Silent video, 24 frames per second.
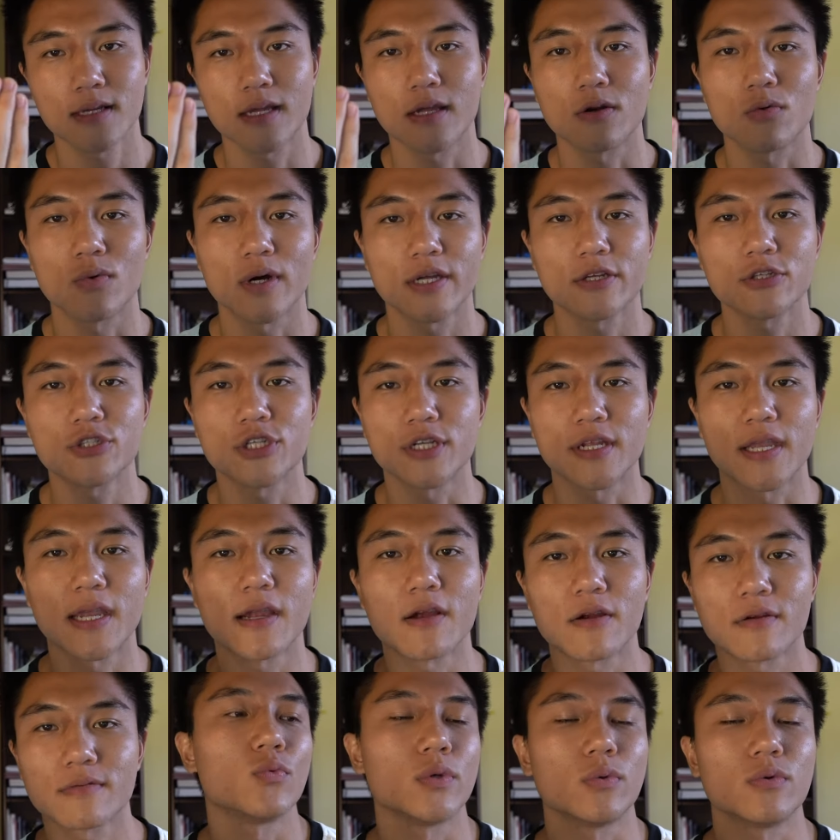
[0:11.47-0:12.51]
and why you should
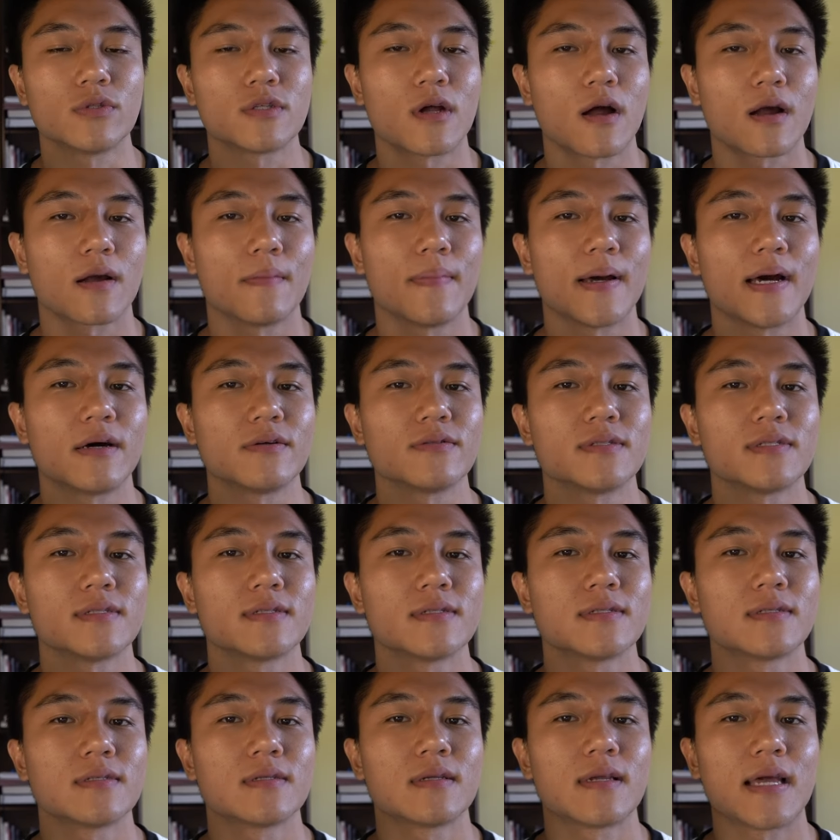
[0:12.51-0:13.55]
care. We will talk about
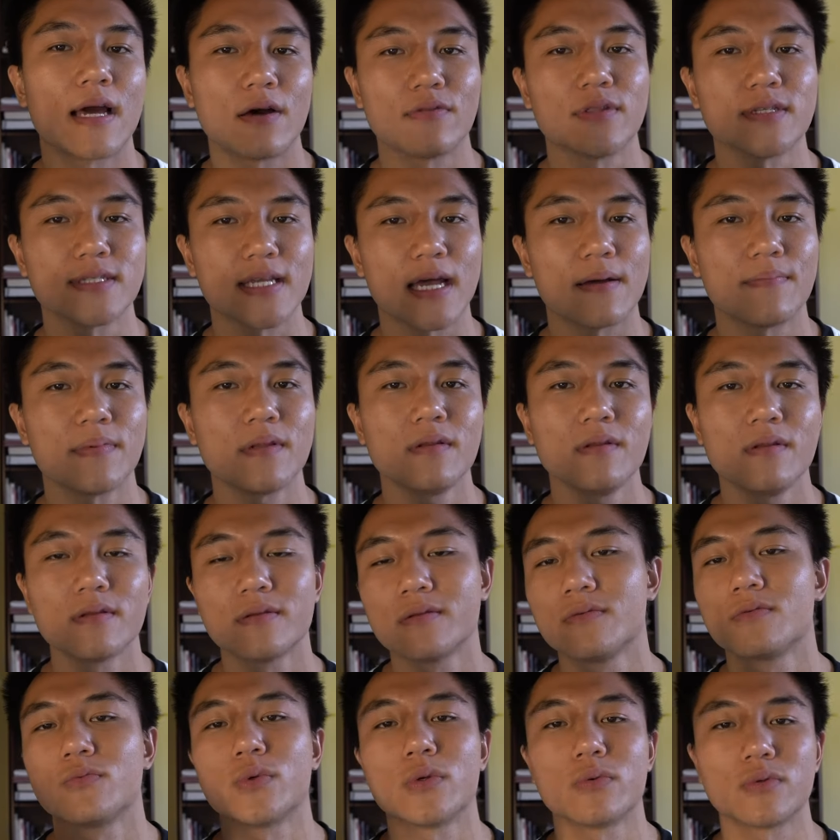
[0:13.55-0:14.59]
how this happened.
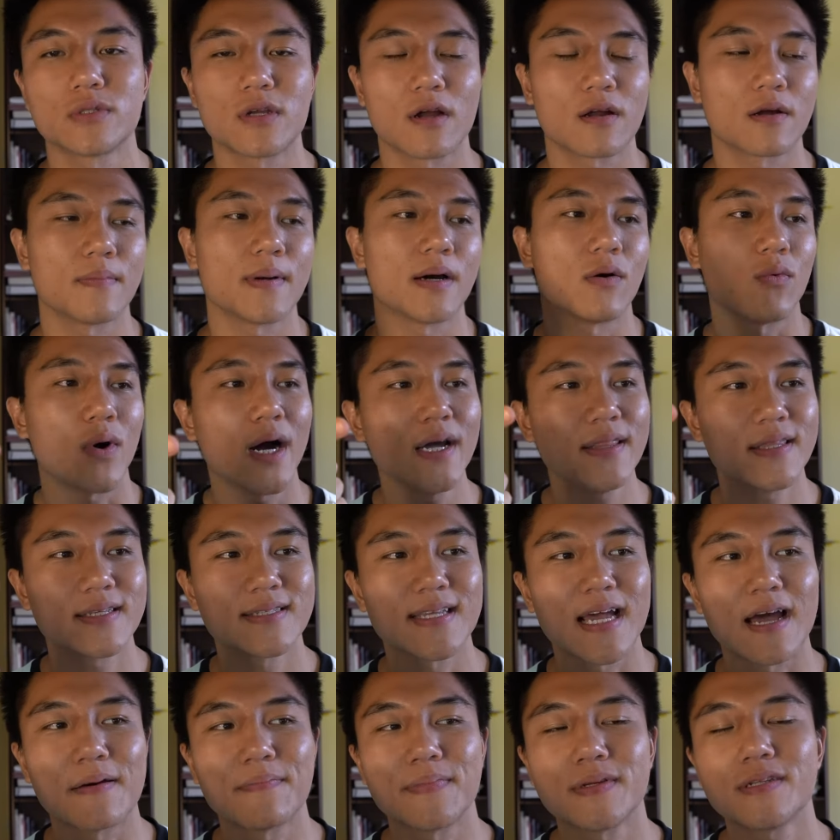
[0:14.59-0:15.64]
We will talk about why this
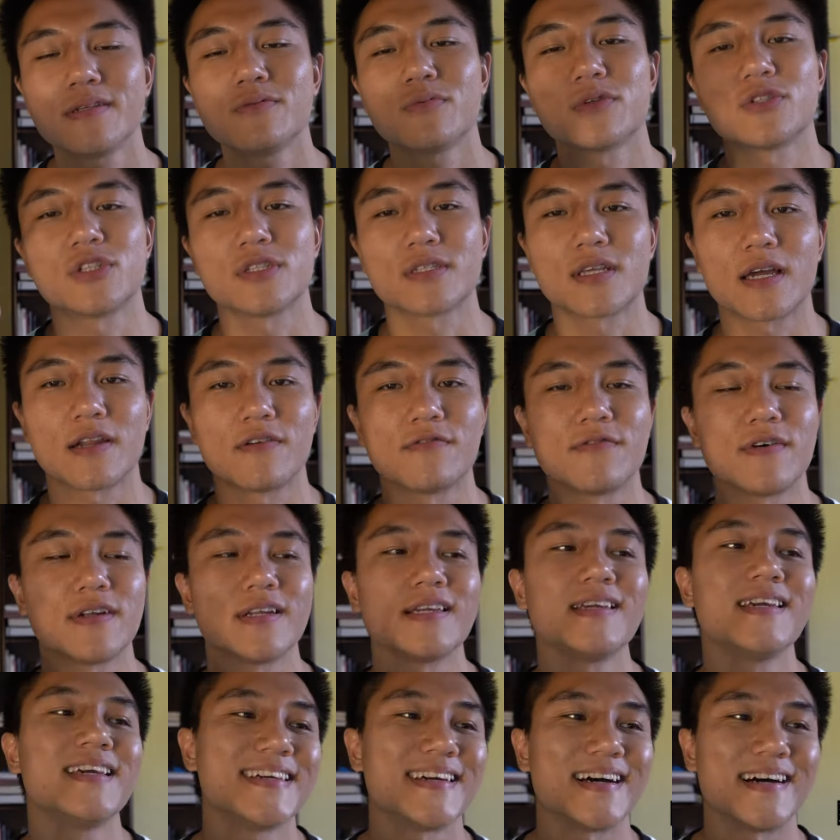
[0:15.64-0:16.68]
happened, which is kind of
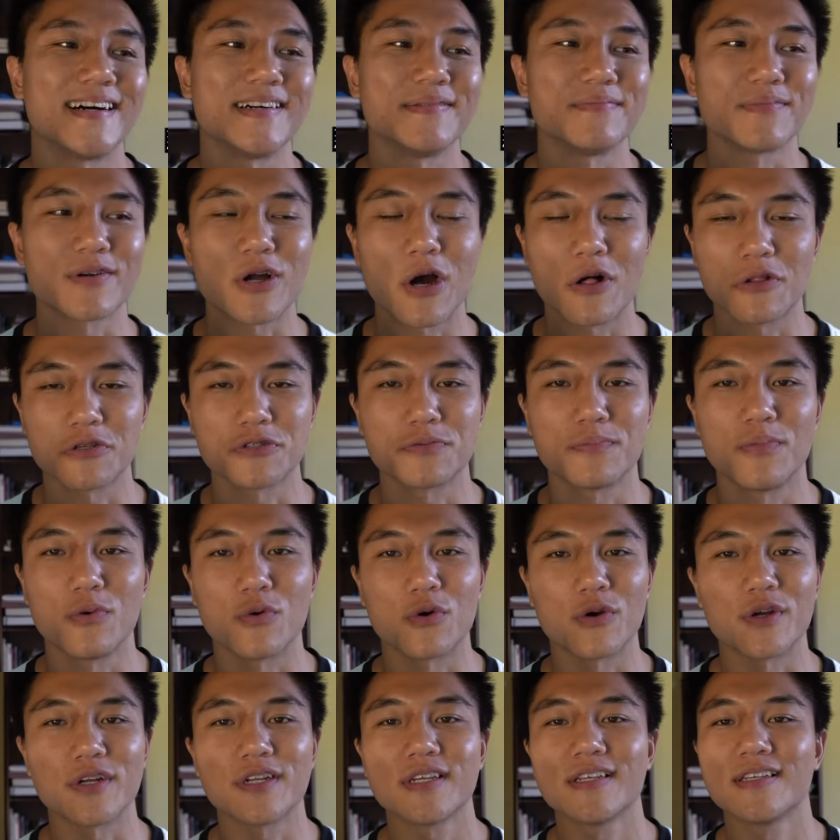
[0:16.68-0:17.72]
funny. Um, College
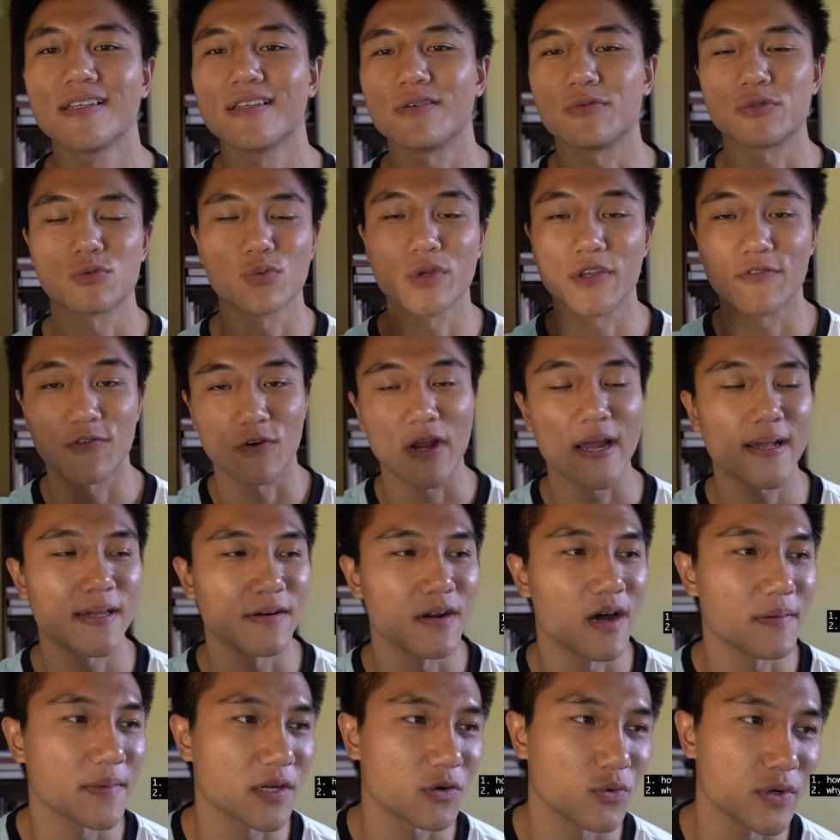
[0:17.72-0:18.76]
Board, it was really for
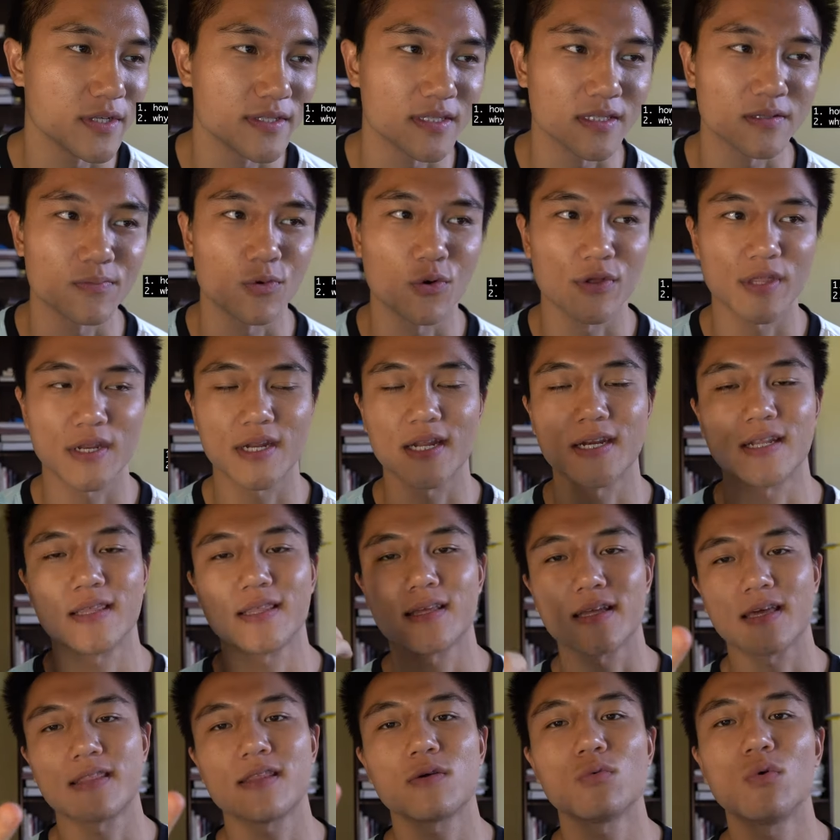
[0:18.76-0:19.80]
economic reasons more than
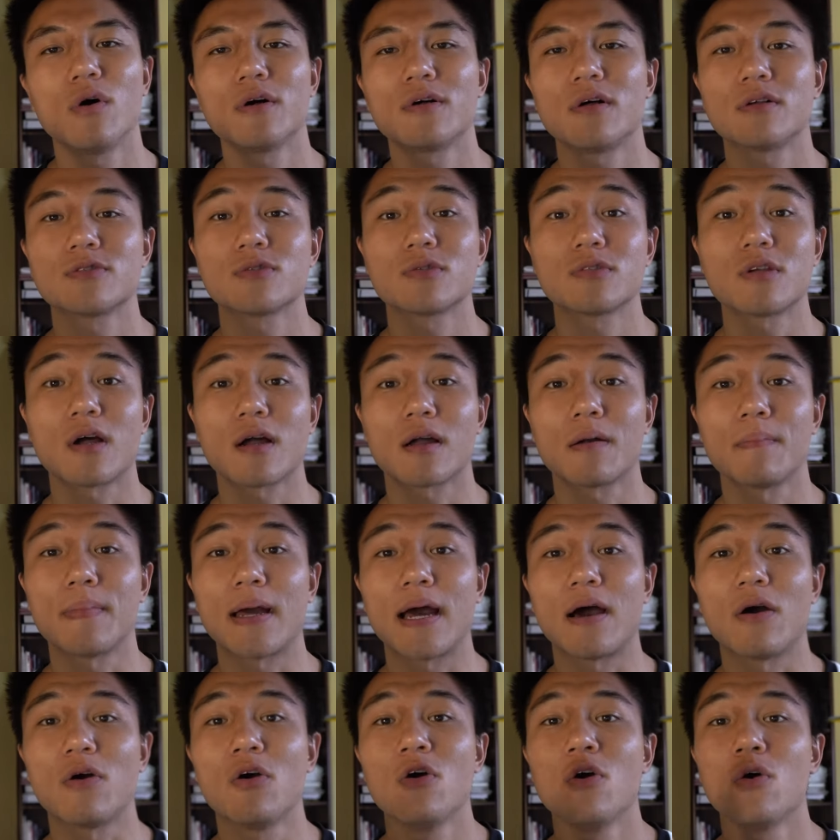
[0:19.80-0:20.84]
anything. And then we'll also talk
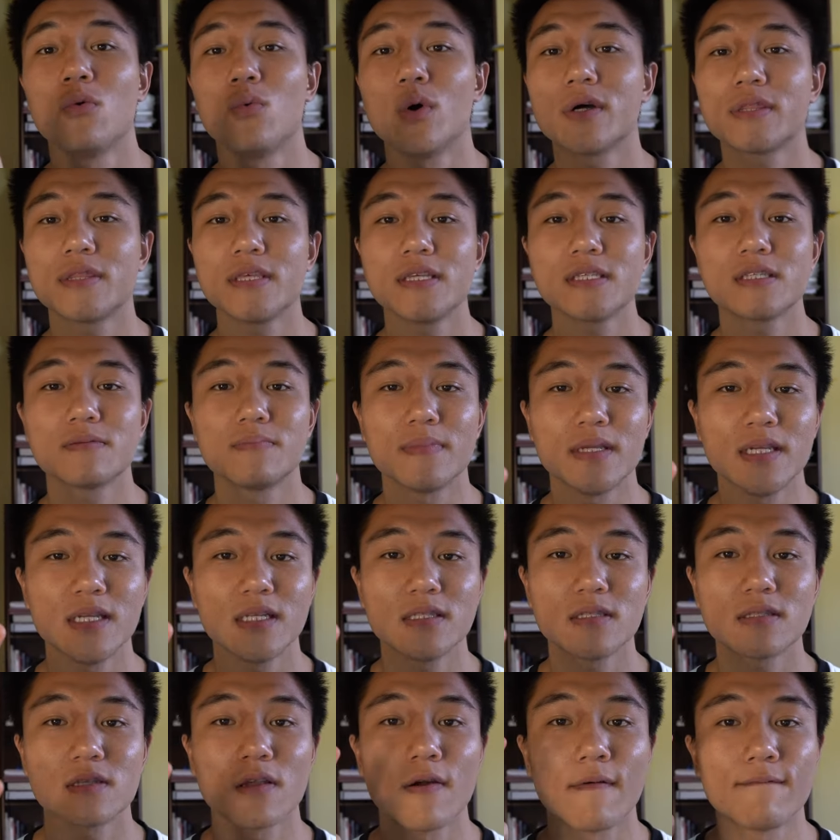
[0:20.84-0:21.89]
about what this
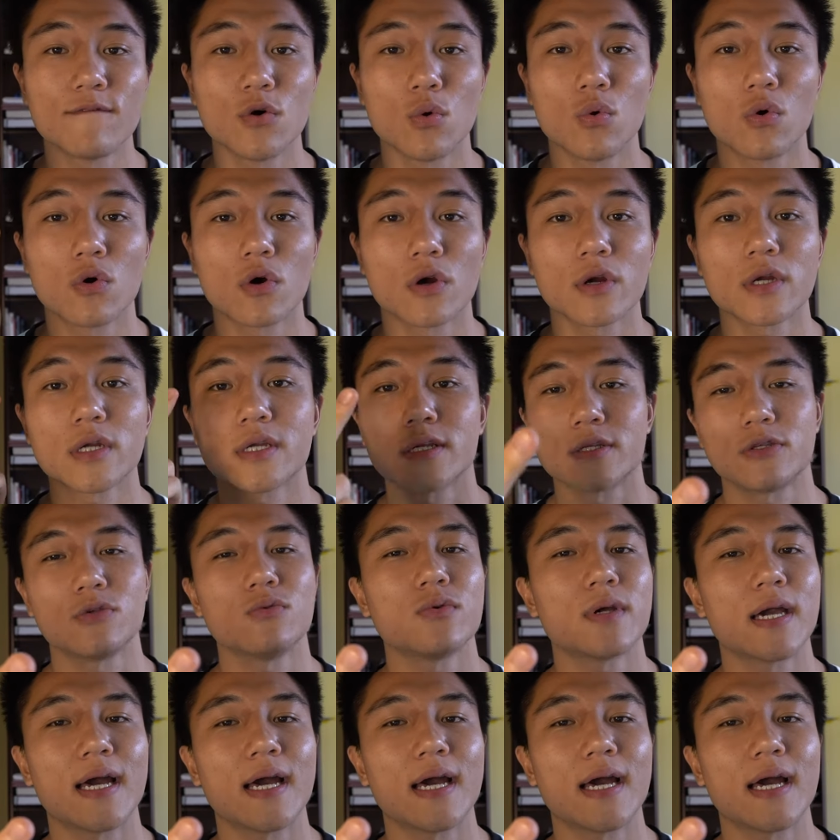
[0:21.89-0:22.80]
means for you